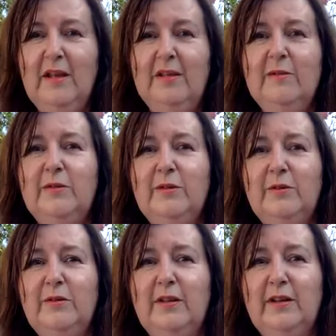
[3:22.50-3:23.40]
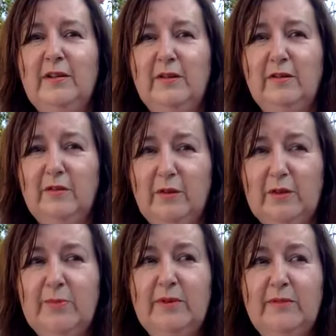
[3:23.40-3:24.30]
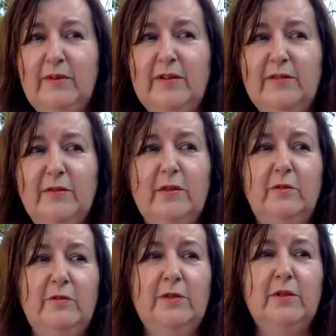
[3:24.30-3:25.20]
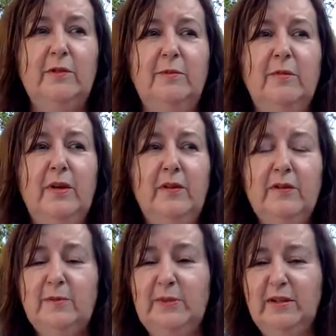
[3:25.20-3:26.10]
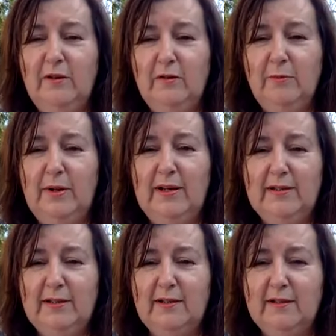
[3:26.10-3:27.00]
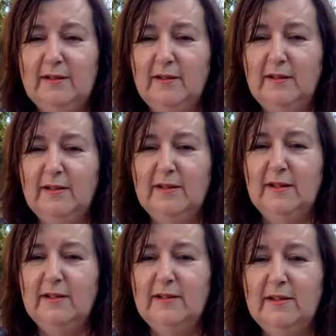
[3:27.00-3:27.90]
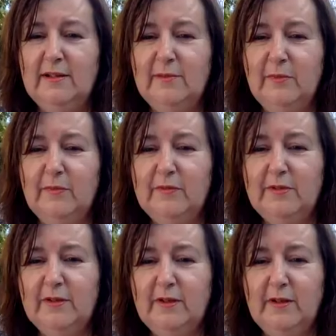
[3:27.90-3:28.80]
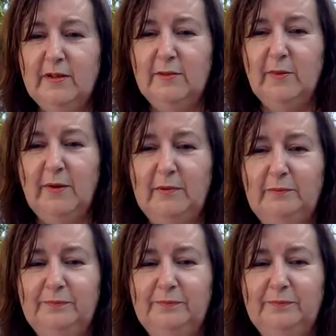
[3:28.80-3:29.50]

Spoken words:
So I do think, although it's been very difficult for some, there's been a lot of blessings in this last 6 months as well,